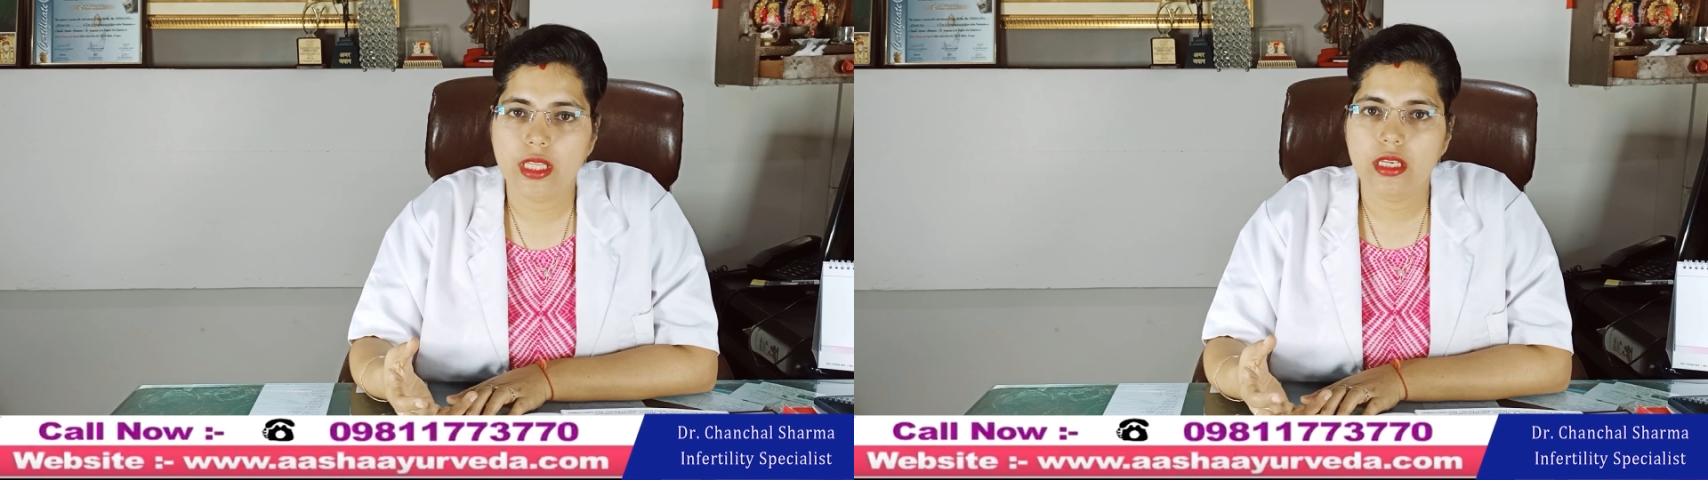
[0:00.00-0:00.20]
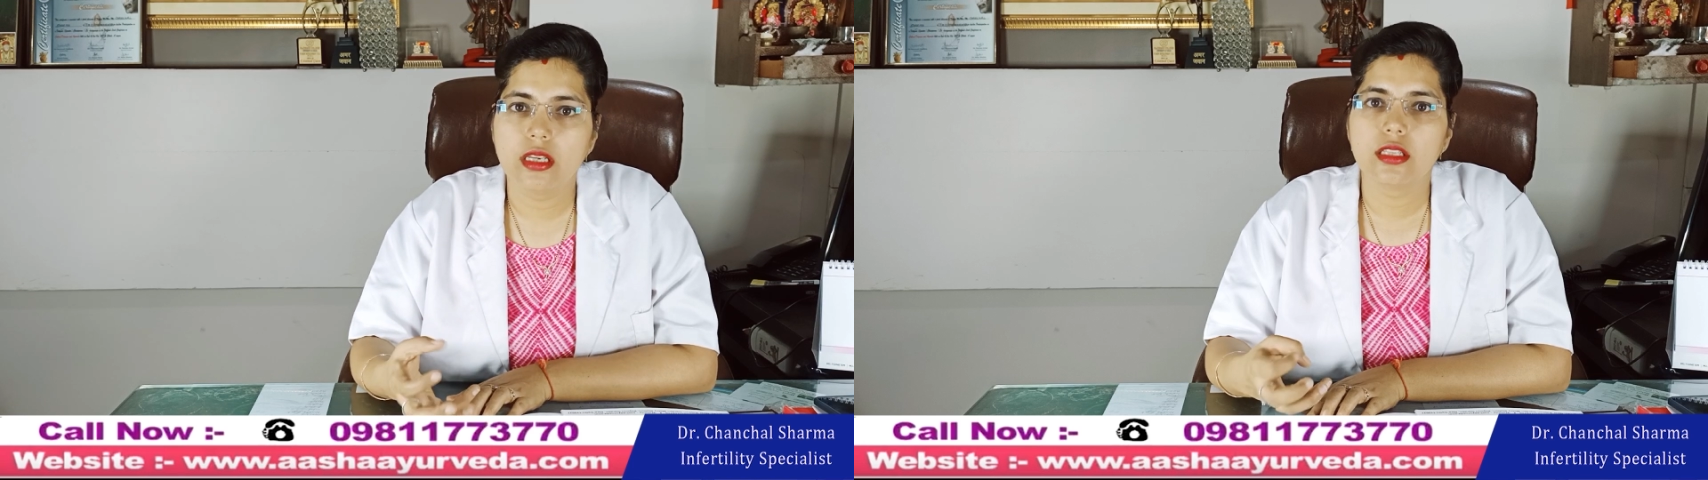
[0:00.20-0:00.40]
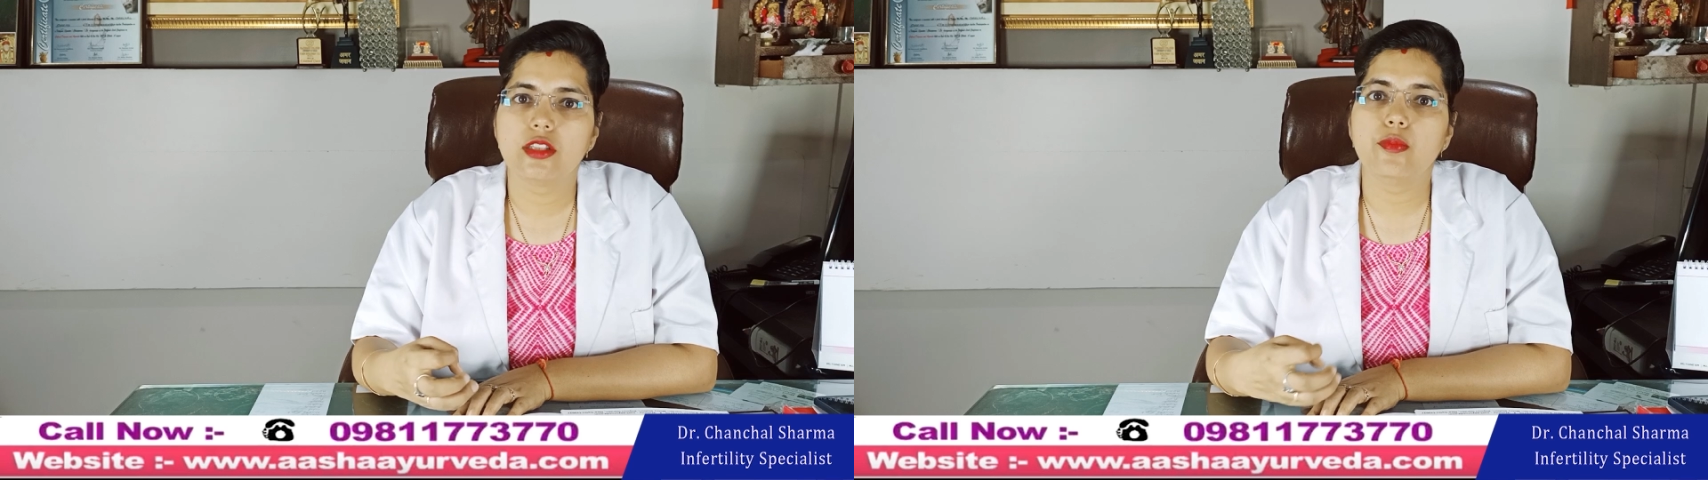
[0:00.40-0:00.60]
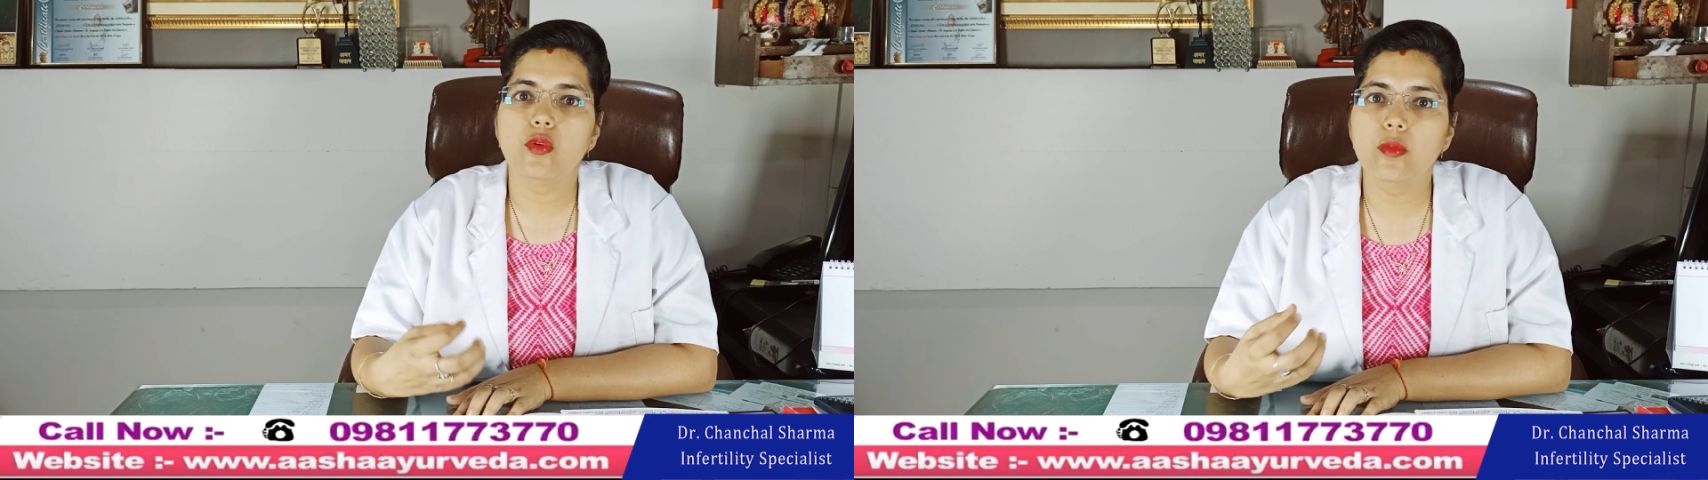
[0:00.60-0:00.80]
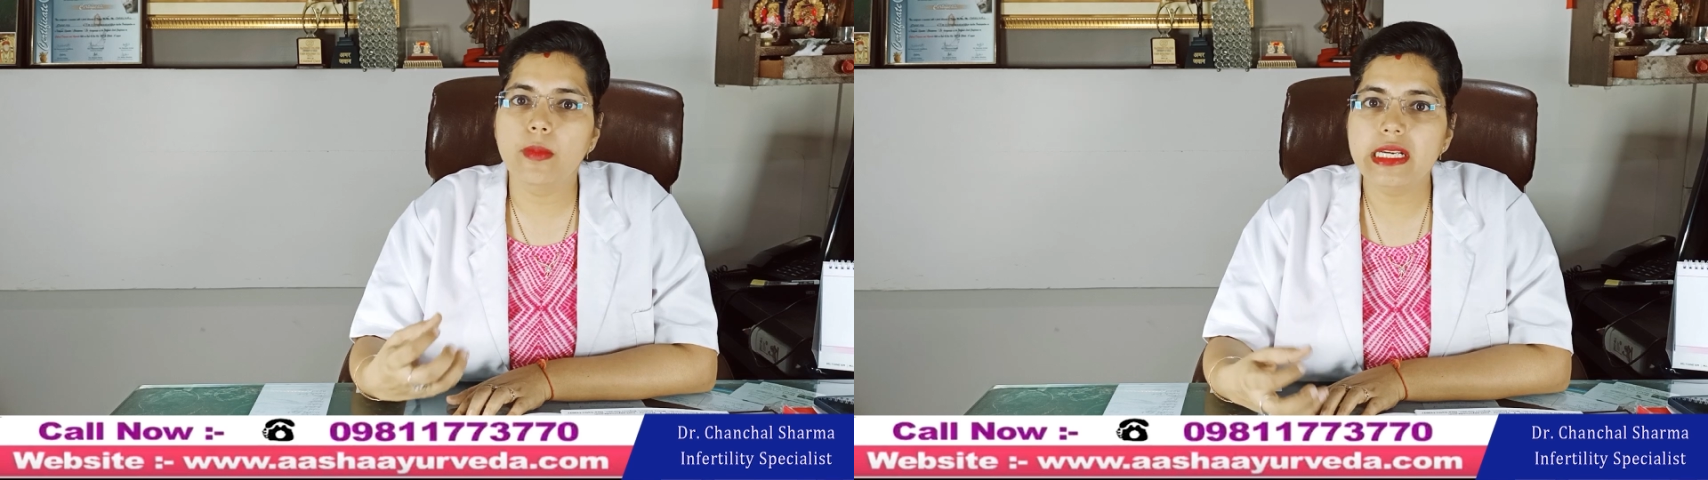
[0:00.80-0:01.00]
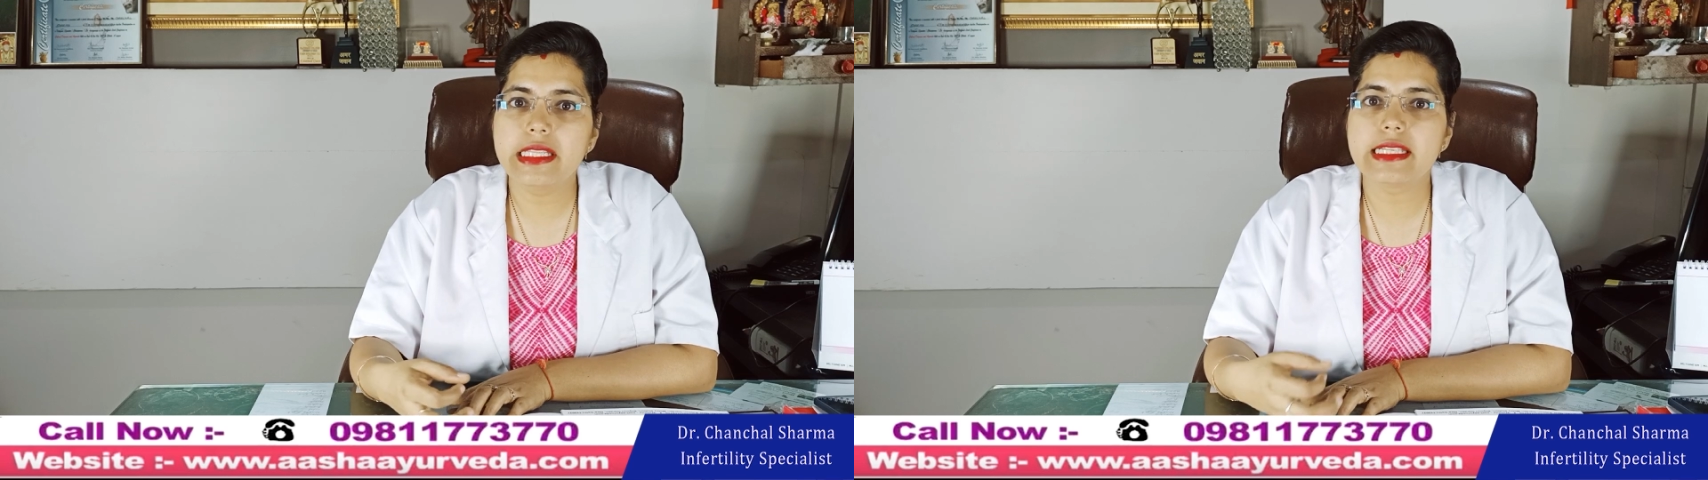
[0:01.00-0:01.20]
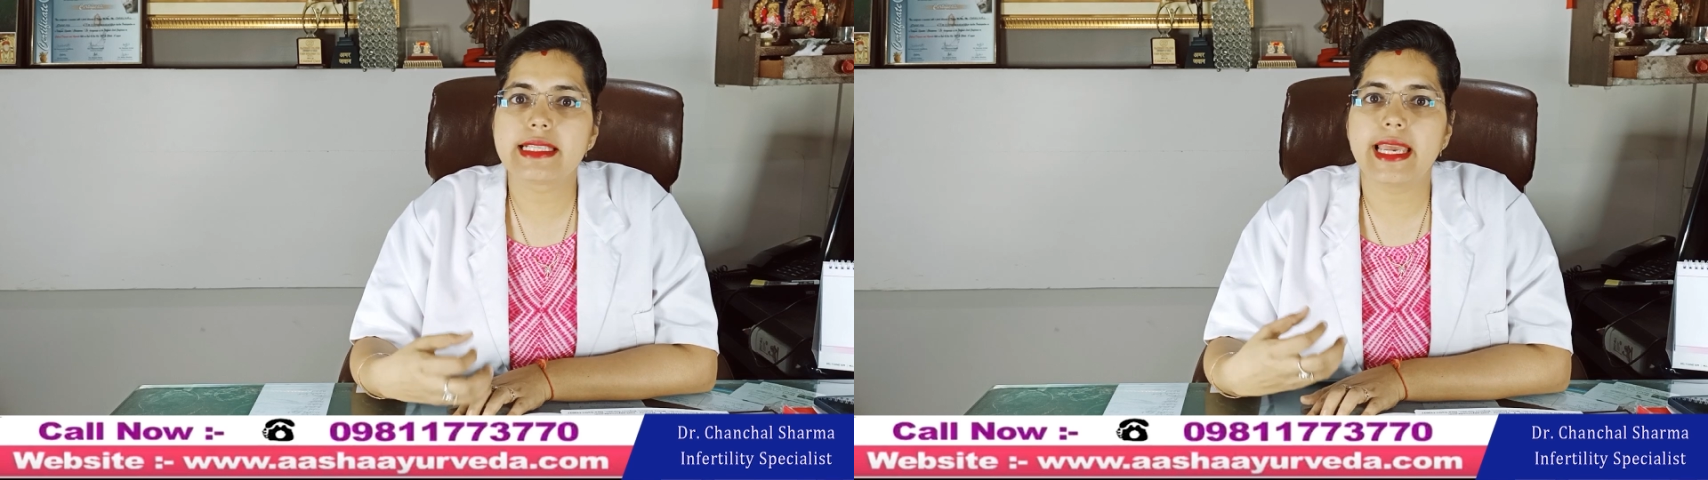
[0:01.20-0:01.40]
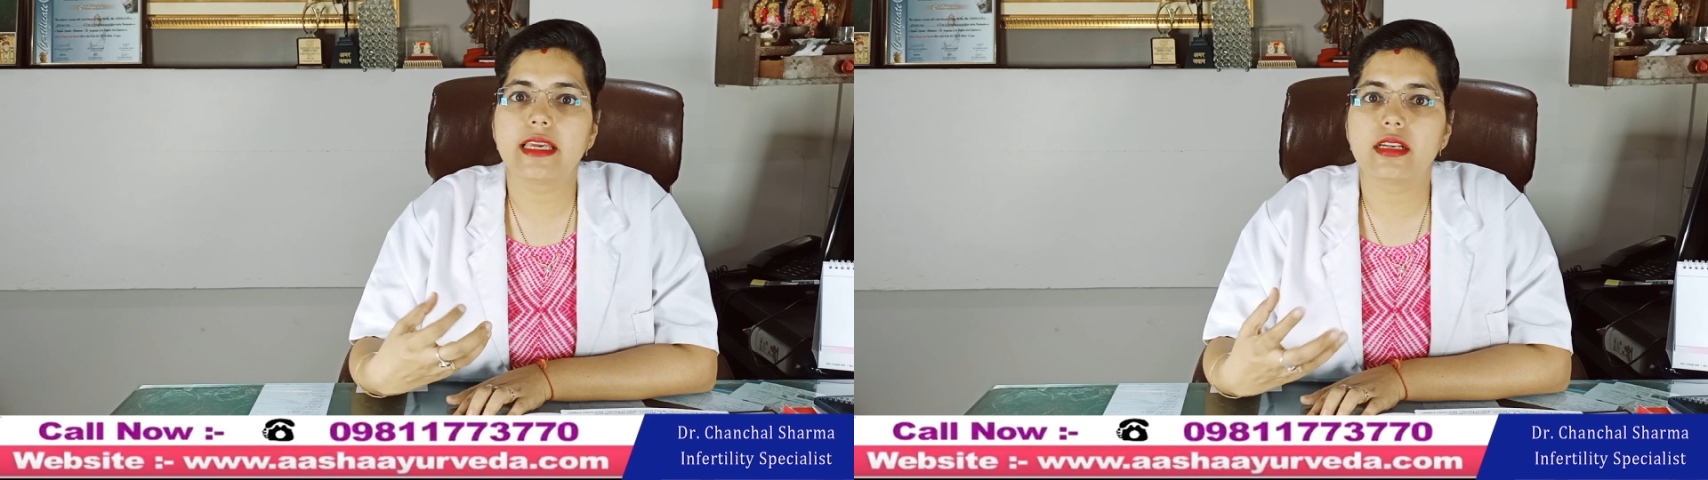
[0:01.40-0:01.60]
The moment this
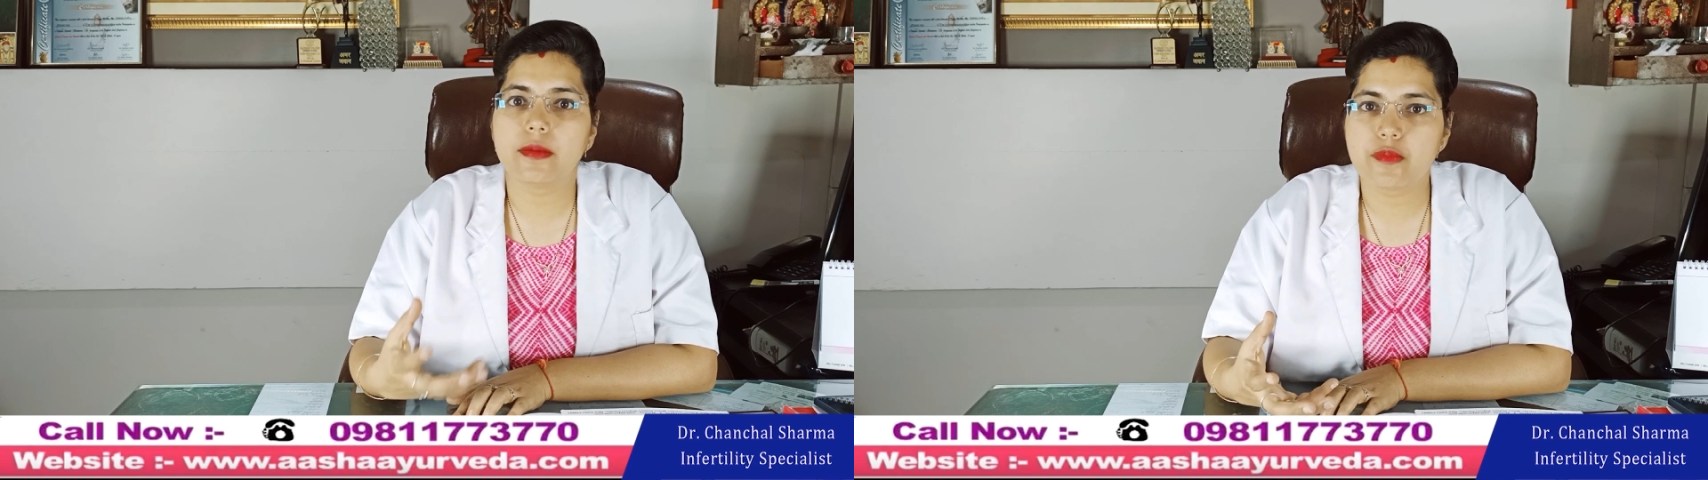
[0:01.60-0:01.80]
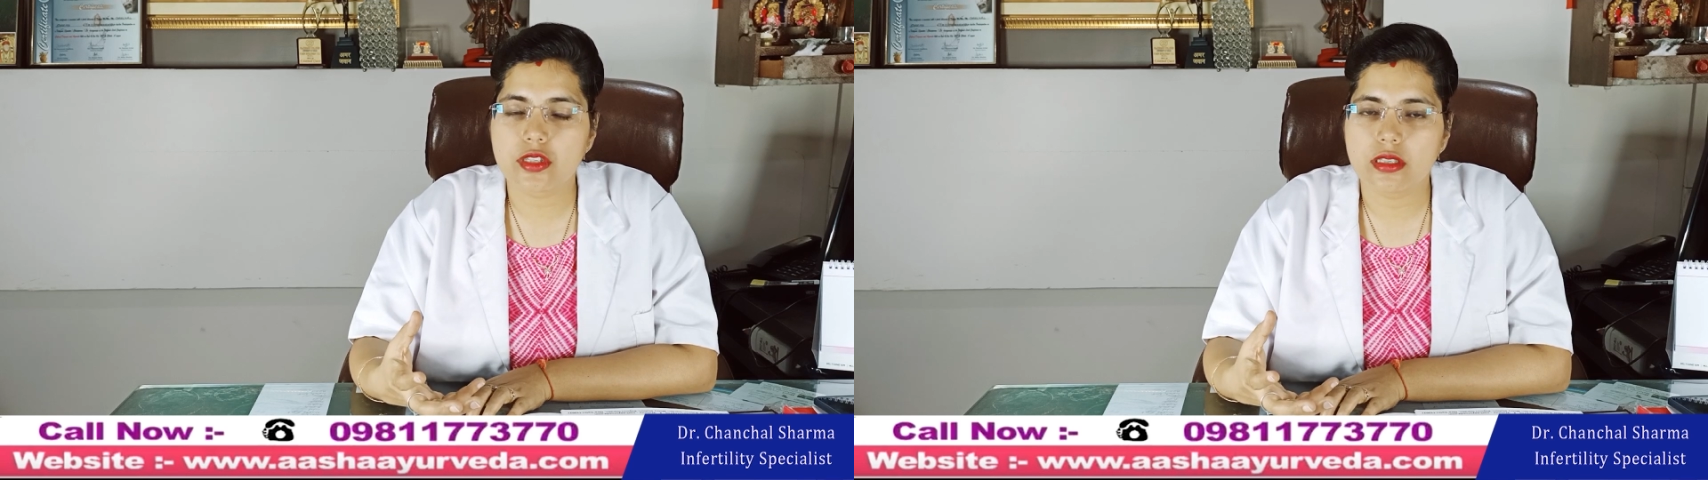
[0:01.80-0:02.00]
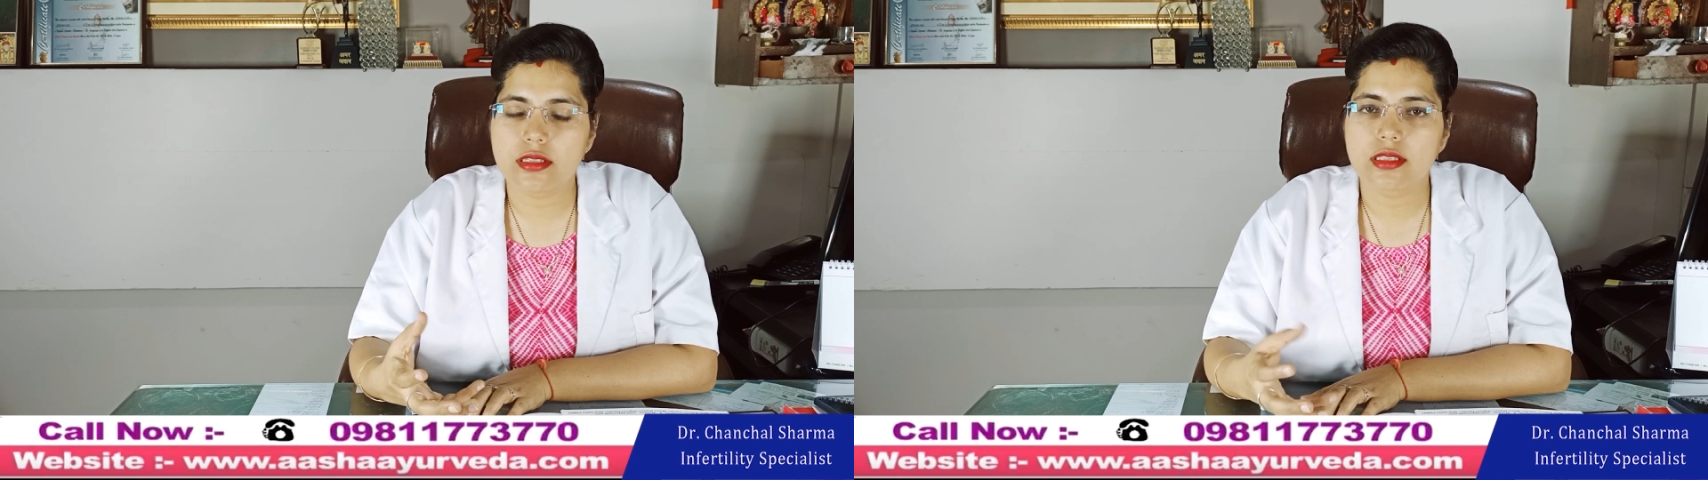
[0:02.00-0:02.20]
egg ruptures,